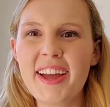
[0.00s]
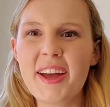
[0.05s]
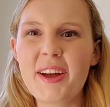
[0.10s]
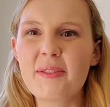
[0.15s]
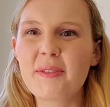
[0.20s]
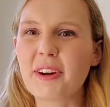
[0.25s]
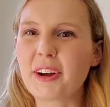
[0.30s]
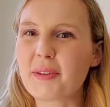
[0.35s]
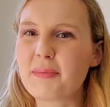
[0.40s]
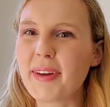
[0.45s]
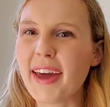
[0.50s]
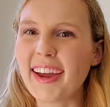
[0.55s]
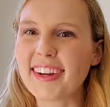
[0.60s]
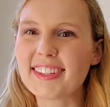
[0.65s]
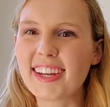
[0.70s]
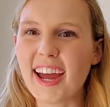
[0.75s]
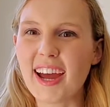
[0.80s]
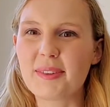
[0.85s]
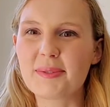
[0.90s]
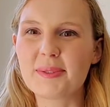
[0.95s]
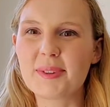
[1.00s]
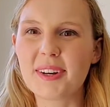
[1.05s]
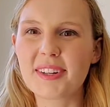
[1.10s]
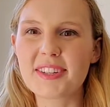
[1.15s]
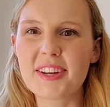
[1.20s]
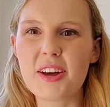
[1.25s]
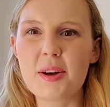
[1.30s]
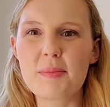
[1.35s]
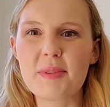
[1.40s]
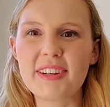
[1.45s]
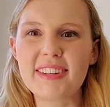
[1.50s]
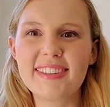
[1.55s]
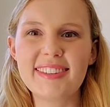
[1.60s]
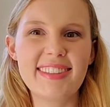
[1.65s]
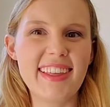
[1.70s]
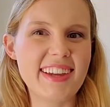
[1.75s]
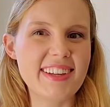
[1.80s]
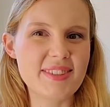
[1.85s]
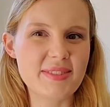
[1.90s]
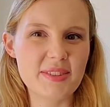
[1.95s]
Welcome back to Abstract Almond.
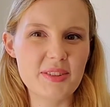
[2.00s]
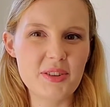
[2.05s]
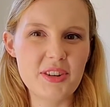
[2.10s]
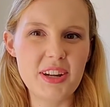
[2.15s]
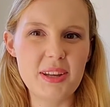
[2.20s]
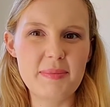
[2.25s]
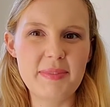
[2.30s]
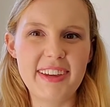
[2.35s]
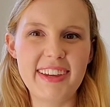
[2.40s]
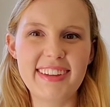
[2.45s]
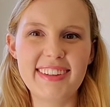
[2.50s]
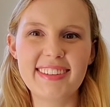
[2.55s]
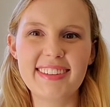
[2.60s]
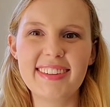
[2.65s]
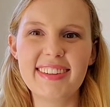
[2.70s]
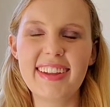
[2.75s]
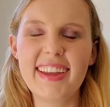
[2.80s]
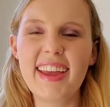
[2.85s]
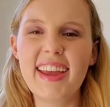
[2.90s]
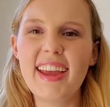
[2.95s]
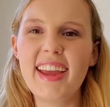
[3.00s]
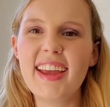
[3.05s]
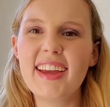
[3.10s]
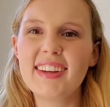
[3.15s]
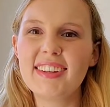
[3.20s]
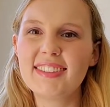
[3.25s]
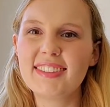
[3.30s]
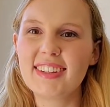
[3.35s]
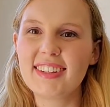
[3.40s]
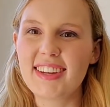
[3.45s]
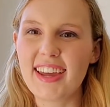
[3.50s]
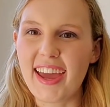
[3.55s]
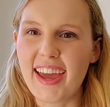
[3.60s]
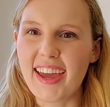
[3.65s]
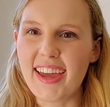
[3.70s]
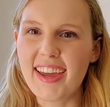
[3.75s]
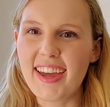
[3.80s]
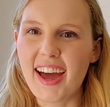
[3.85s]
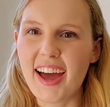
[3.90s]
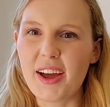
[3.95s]
Thanks for joining me.
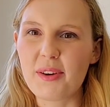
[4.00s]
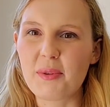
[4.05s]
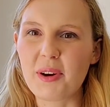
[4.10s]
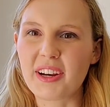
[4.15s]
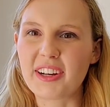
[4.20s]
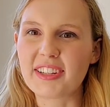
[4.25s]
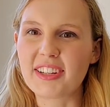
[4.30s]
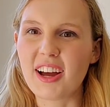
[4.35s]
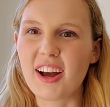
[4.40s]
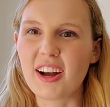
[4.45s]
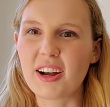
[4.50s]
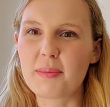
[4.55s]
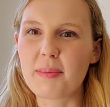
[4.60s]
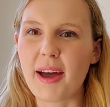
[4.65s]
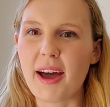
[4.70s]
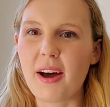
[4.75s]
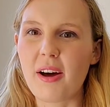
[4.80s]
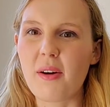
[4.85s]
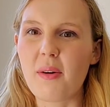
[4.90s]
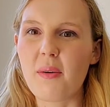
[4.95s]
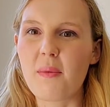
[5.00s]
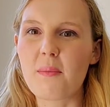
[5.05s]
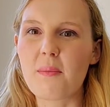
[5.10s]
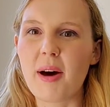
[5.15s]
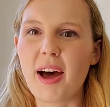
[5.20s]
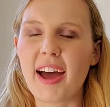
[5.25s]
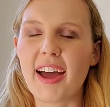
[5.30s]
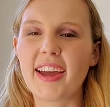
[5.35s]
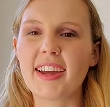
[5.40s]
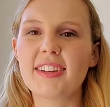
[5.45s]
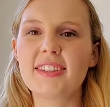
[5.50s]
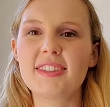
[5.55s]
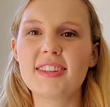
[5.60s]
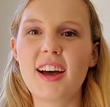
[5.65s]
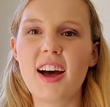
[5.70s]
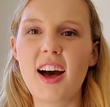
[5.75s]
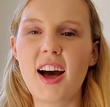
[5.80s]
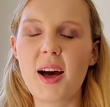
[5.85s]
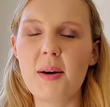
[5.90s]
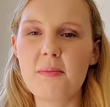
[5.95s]
Today, I want to talk about my
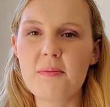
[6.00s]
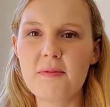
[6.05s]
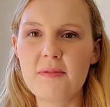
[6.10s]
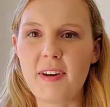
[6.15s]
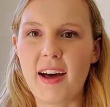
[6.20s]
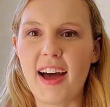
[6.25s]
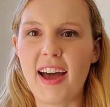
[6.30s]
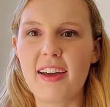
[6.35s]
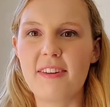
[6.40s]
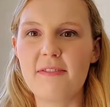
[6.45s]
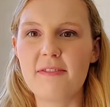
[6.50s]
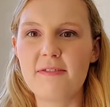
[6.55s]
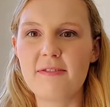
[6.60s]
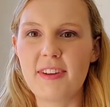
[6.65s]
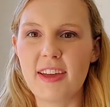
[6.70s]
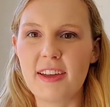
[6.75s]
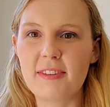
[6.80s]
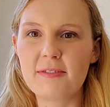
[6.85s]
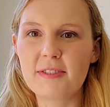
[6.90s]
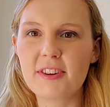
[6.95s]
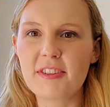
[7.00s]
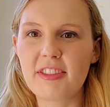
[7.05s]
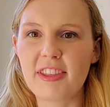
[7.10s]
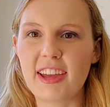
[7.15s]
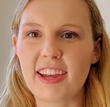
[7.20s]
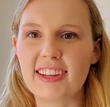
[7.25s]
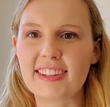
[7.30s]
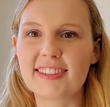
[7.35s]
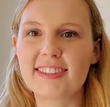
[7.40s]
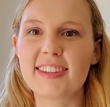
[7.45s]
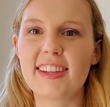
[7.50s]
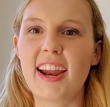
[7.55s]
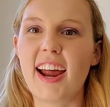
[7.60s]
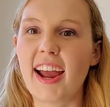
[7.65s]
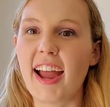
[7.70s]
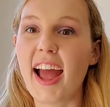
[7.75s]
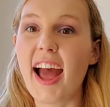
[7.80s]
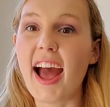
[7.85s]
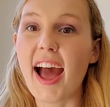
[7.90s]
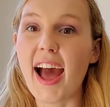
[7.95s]
top five favorite things that
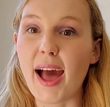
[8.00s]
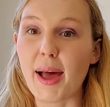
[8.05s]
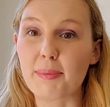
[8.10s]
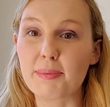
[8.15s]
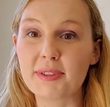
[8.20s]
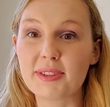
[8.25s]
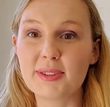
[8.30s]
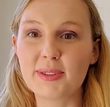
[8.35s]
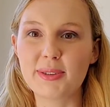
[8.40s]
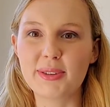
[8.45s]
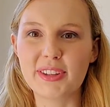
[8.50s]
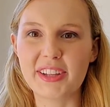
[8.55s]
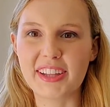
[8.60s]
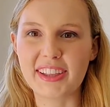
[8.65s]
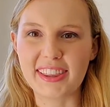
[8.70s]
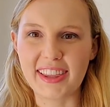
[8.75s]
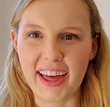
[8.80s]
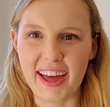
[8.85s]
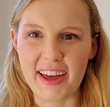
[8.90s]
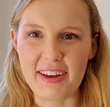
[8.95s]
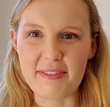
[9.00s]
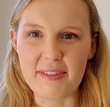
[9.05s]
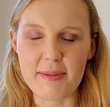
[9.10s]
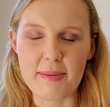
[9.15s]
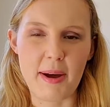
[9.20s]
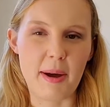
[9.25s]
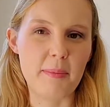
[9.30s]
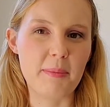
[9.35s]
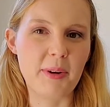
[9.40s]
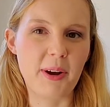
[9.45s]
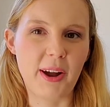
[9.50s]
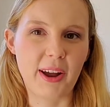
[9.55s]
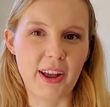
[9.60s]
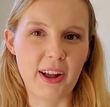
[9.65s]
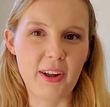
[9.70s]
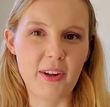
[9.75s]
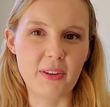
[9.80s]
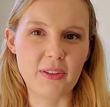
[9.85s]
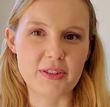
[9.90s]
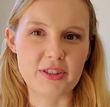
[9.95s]
I absolutely love about
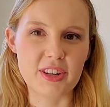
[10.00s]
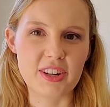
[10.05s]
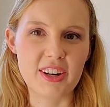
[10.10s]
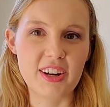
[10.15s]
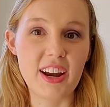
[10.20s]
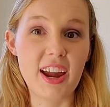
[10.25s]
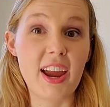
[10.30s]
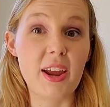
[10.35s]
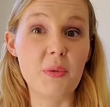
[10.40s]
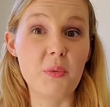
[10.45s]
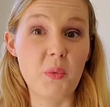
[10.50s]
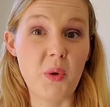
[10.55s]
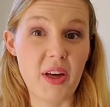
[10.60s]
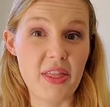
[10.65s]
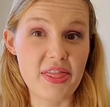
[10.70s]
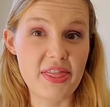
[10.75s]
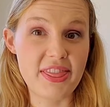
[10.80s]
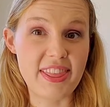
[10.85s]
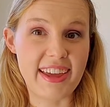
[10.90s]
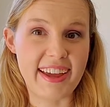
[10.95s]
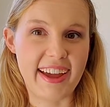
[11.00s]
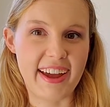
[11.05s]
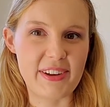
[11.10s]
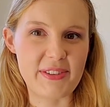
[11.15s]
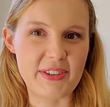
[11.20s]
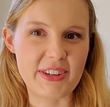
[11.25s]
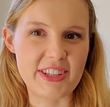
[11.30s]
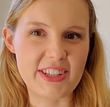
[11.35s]
Moroccan culture and one thing I would